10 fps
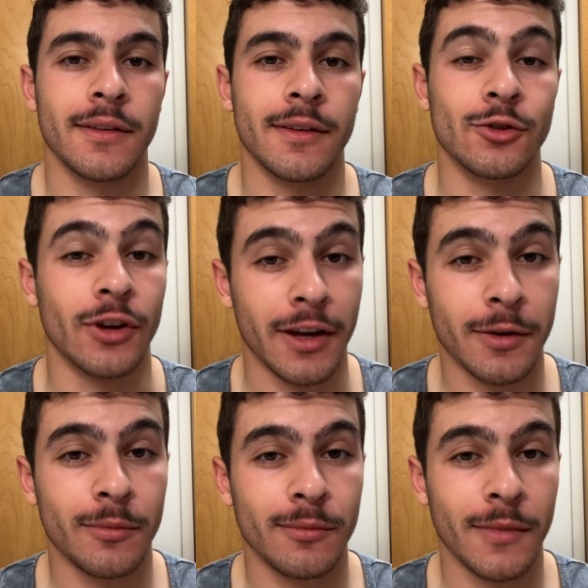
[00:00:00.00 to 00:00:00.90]
Jay,
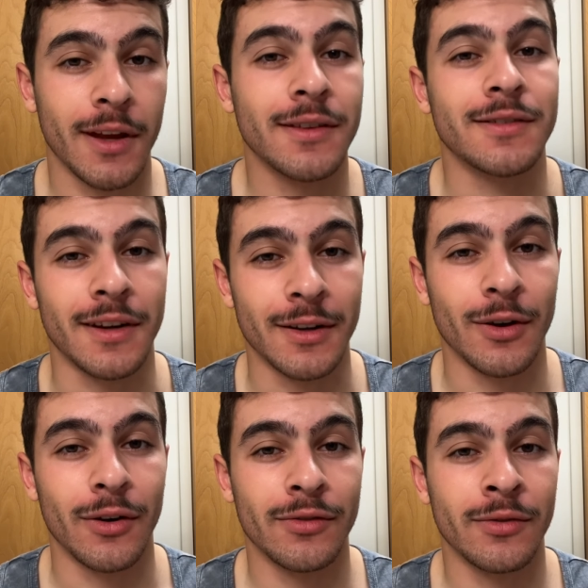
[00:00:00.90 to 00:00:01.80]
signing
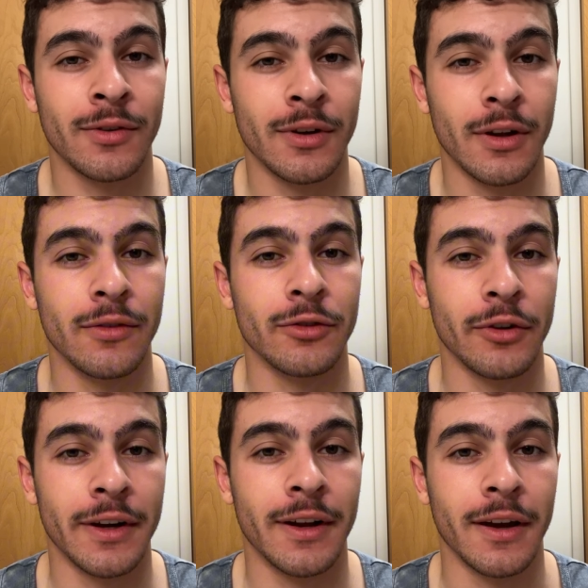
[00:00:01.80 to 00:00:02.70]
off. Y'all have a
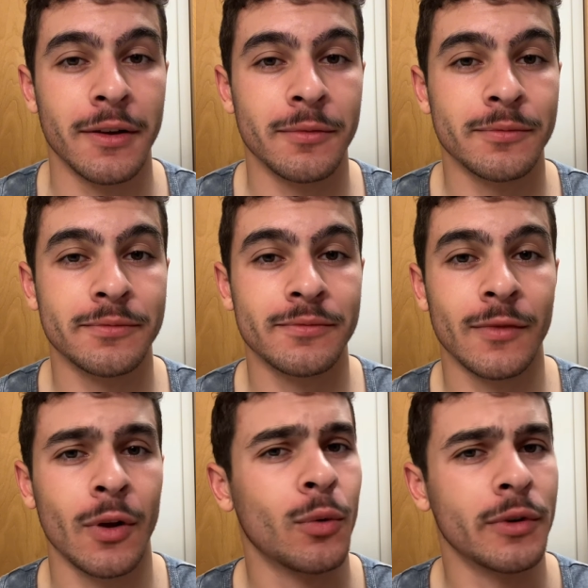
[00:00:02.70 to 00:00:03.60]
great night
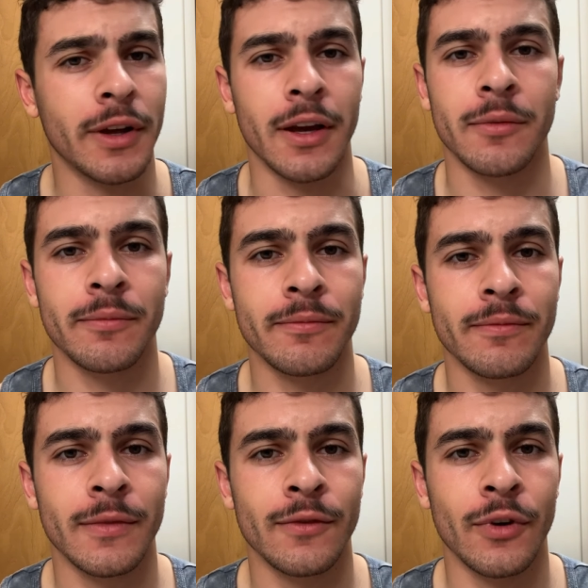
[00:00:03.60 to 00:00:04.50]
or day.
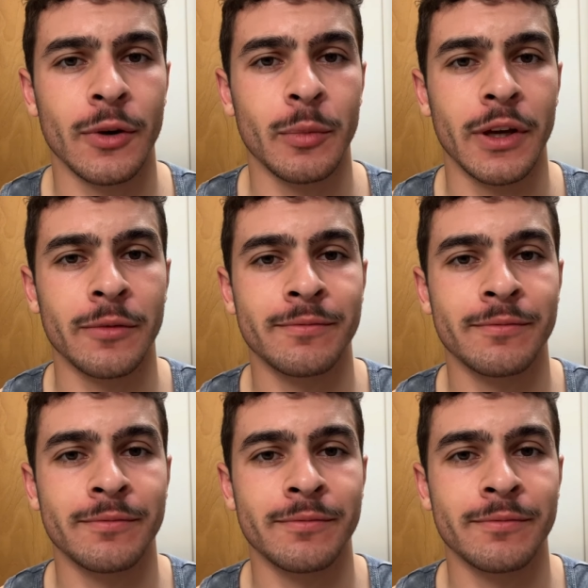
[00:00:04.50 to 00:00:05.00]
Fuck me.